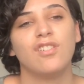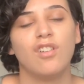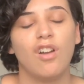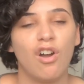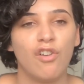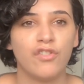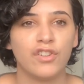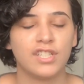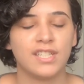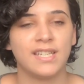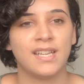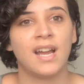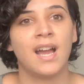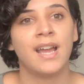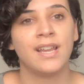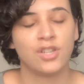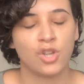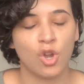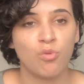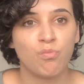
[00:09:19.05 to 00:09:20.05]
obviously
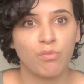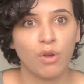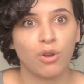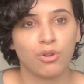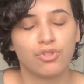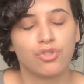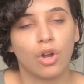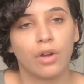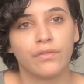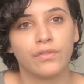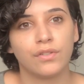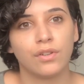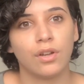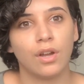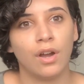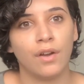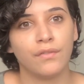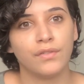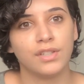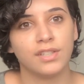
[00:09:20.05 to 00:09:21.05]
I don't post
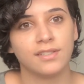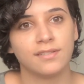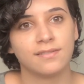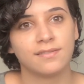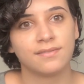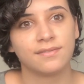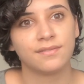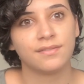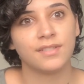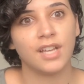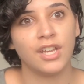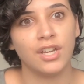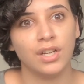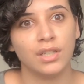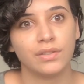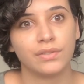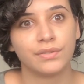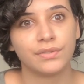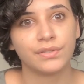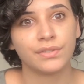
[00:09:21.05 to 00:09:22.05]
often
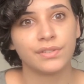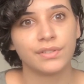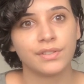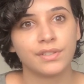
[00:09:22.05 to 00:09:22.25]
enough,